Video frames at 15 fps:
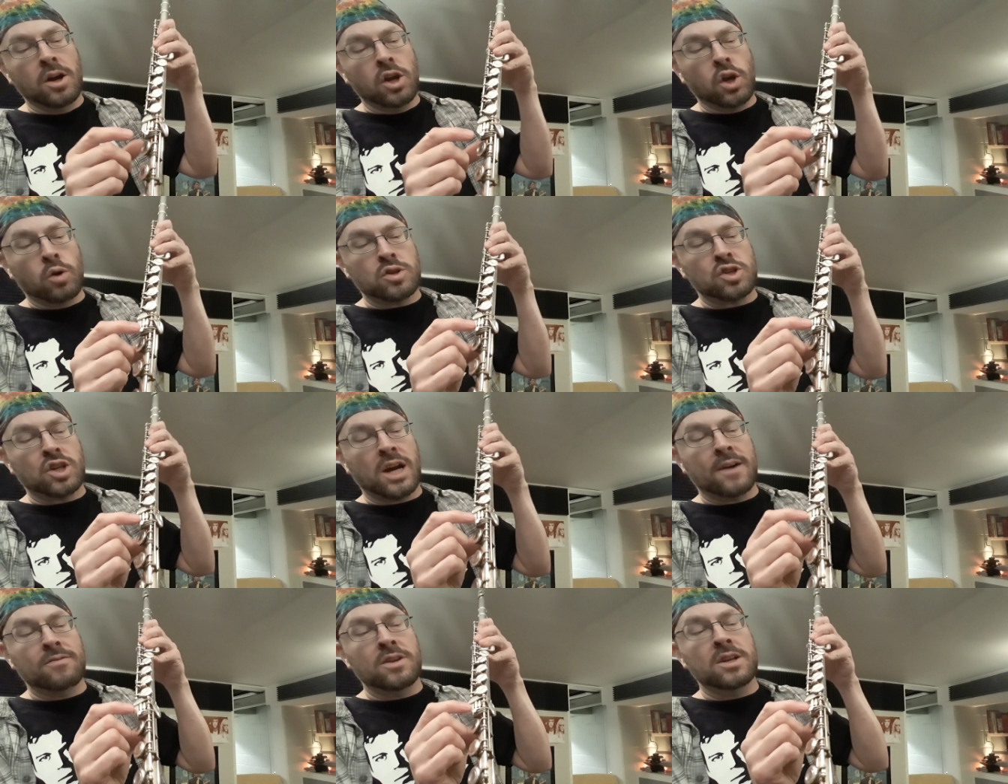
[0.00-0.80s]
You'll just
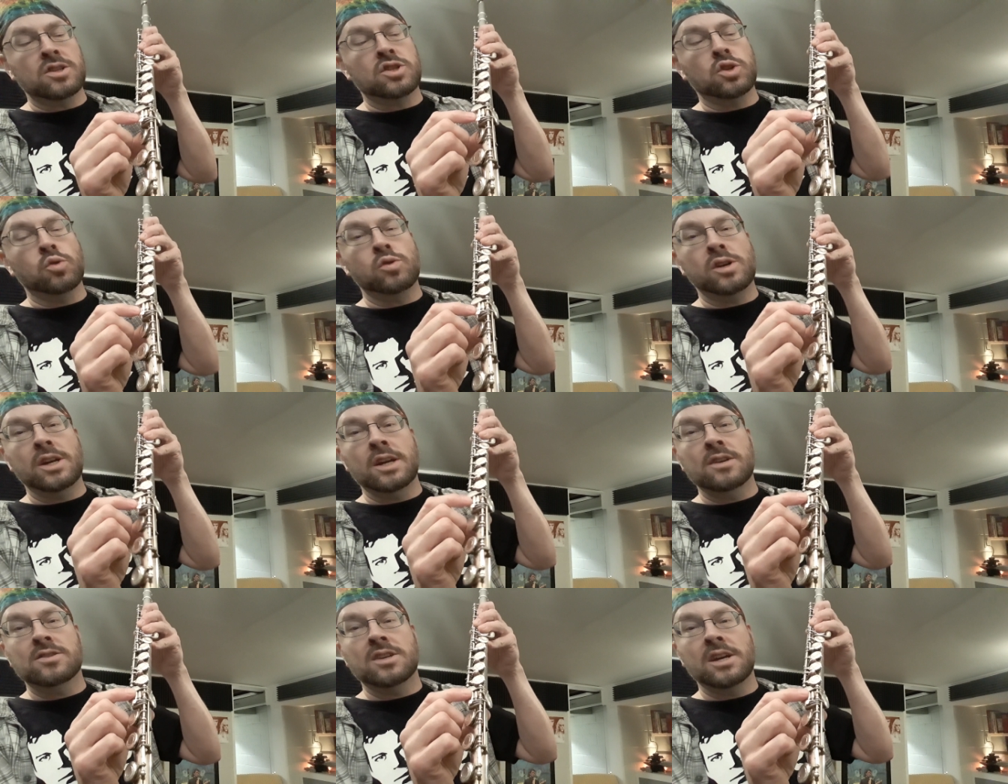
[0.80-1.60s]
have these two
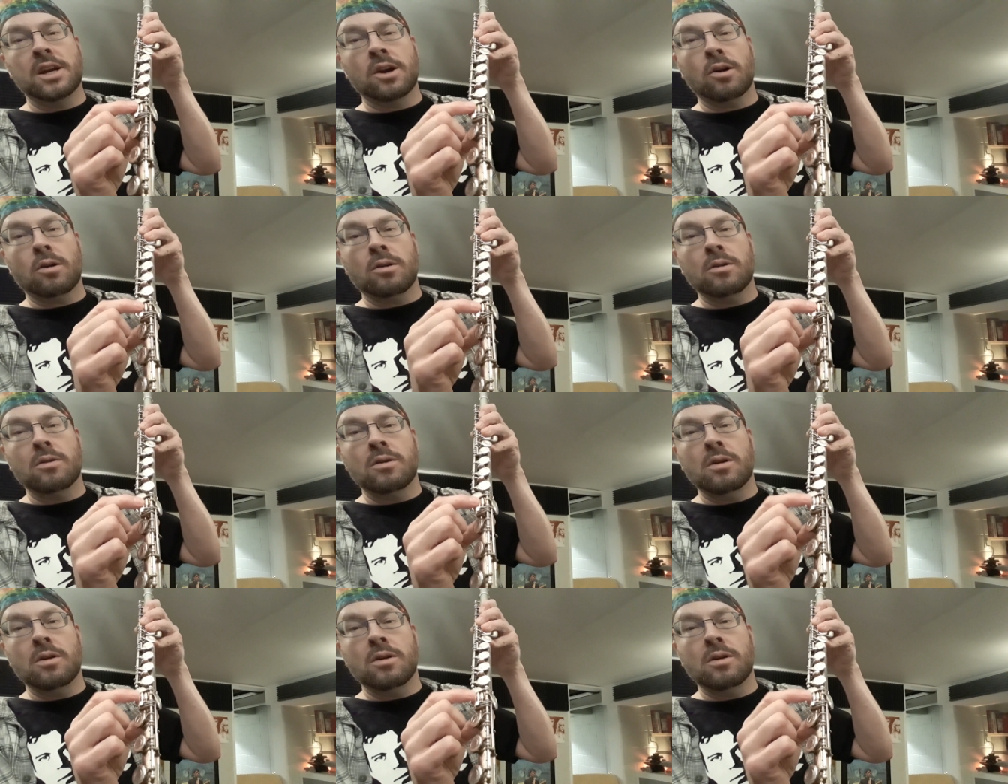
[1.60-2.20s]
keys here.